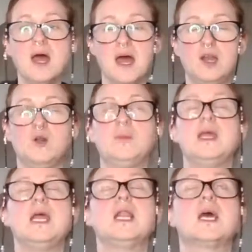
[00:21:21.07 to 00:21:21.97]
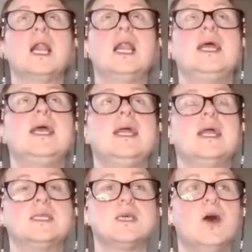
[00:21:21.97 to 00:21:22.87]
and it'll be clean
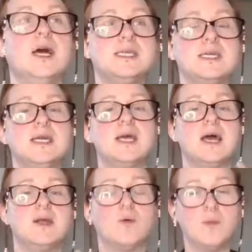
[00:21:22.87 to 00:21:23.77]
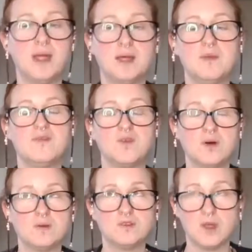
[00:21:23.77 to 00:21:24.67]
and tidy, and it will make me
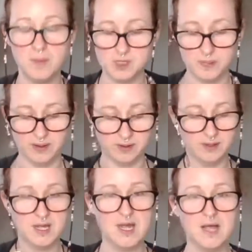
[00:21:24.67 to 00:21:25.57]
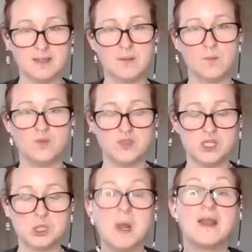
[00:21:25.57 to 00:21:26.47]
feel so much better than the
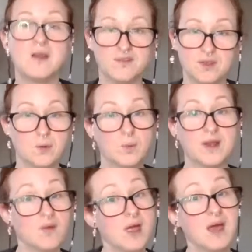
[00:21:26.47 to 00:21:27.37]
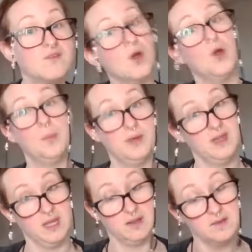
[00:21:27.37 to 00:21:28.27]
dread I feel whenever I have to open
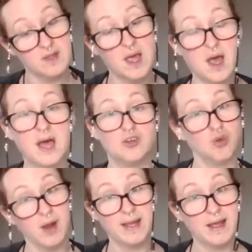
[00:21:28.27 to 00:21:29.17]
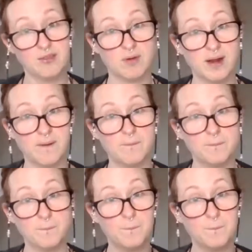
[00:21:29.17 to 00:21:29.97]
this and try and get thread out.